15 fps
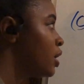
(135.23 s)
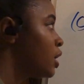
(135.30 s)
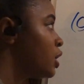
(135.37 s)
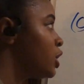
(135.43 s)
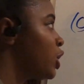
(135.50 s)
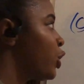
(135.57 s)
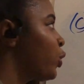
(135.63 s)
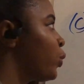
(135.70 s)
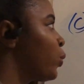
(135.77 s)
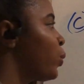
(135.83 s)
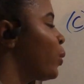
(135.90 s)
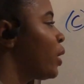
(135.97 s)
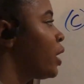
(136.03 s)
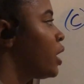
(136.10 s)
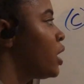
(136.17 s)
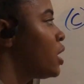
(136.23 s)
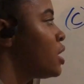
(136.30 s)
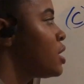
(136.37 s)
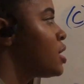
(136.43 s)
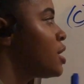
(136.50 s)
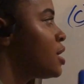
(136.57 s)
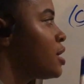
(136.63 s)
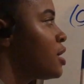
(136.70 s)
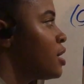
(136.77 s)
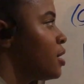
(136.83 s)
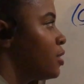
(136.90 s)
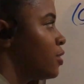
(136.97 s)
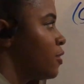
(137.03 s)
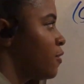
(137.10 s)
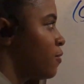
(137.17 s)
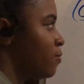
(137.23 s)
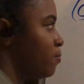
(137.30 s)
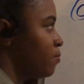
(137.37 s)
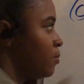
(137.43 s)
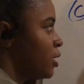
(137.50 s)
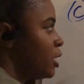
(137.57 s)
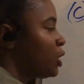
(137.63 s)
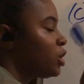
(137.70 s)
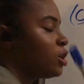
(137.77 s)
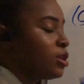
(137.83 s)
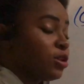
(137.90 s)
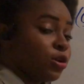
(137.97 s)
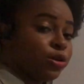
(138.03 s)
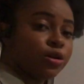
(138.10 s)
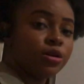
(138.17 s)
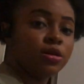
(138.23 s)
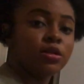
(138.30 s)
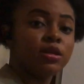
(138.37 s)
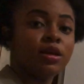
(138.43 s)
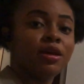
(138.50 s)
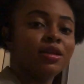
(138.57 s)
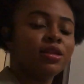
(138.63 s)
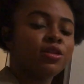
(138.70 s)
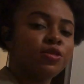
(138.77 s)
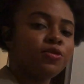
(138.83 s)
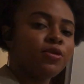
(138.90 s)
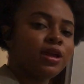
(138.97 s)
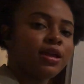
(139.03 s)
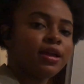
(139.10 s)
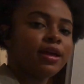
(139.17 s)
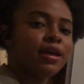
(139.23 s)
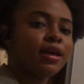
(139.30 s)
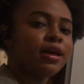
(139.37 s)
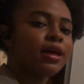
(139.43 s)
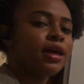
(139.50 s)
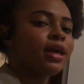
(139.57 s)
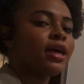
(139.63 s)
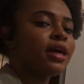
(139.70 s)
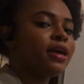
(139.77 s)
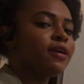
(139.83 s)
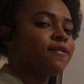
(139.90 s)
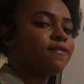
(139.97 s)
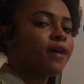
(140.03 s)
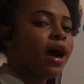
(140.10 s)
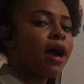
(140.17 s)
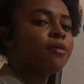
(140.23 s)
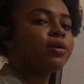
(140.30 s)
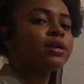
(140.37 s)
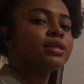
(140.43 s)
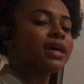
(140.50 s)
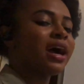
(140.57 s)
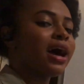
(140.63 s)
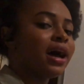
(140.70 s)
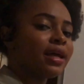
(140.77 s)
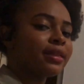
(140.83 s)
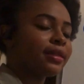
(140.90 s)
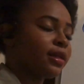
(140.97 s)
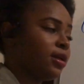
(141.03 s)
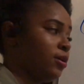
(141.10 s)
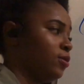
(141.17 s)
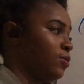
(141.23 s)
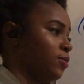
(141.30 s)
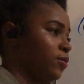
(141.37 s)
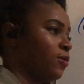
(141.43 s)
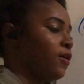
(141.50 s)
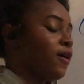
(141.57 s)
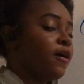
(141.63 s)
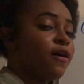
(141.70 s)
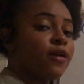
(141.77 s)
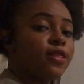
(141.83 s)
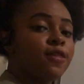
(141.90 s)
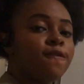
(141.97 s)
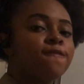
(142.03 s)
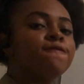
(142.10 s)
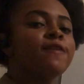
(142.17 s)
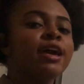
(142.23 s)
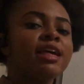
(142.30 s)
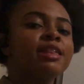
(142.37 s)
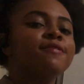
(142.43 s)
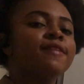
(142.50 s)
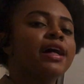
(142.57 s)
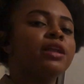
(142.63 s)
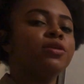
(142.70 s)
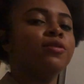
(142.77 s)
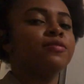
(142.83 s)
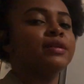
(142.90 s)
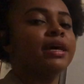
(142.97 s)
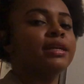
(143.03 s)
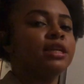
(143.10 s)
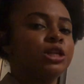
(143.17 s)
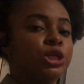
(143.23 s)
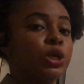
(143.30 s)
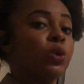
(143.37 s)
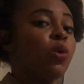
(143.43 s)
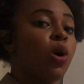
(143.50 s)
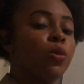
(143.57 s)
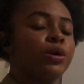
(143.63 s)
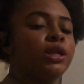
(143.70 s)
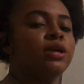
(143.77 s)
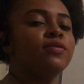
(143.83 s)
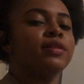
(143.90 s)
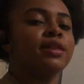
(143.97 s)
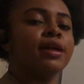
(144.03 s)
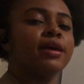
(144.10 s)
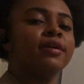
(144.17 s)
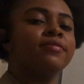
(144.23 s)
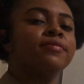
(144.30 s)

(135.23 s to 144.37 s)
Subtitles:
Now, the digit circled is 3. If I were to ask you the face value of that digit, what would you say?